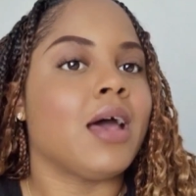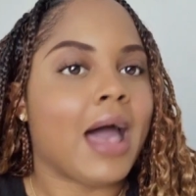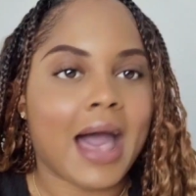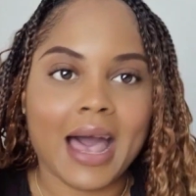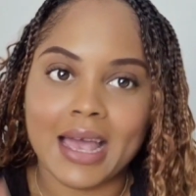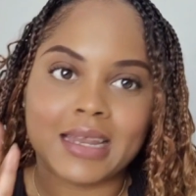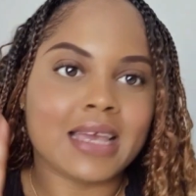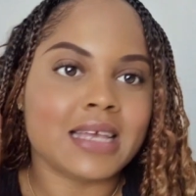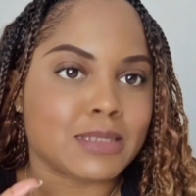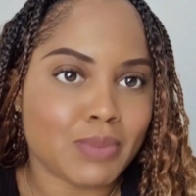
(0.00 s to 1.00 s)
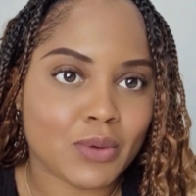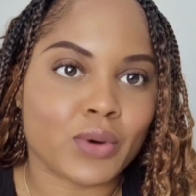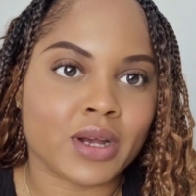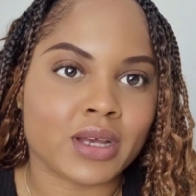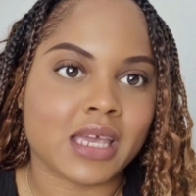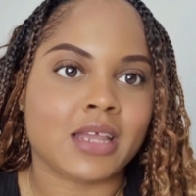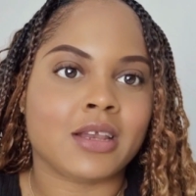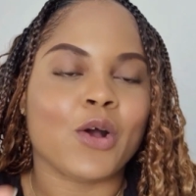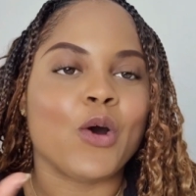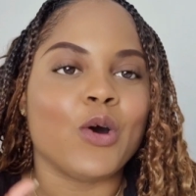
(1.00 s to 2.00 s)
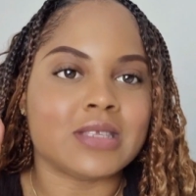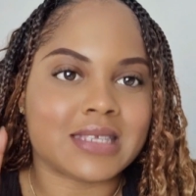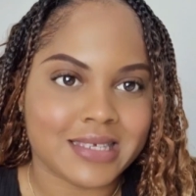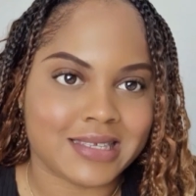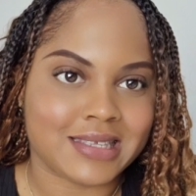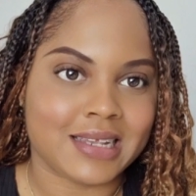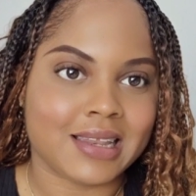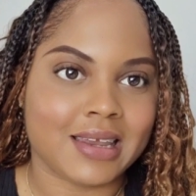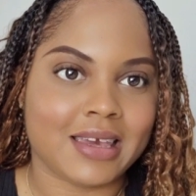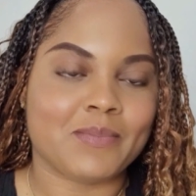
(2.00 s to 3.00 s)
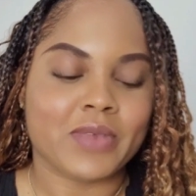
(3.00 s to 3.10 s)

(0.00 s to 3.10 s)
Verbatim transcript: and it's been working consistently